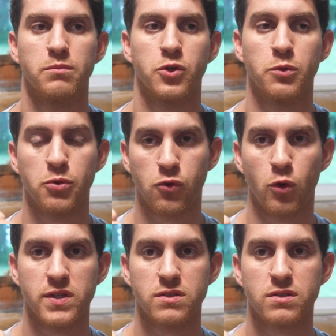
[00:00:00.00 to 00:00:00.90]
good
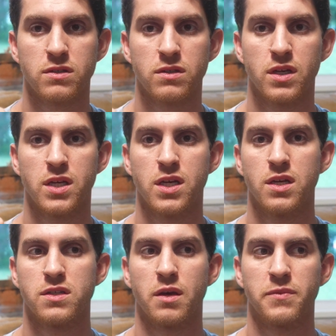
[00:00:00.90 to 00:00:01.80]
performance,
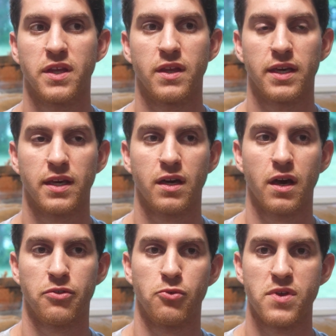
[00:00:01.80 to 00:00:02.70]
something that can
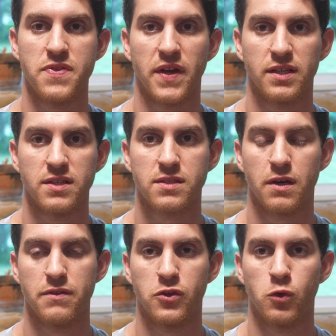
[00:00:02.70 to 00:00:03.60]
cut through the thickness
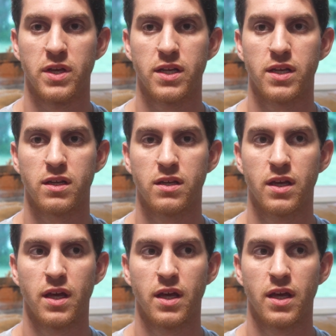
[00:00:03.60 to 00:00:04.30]
of the humidity,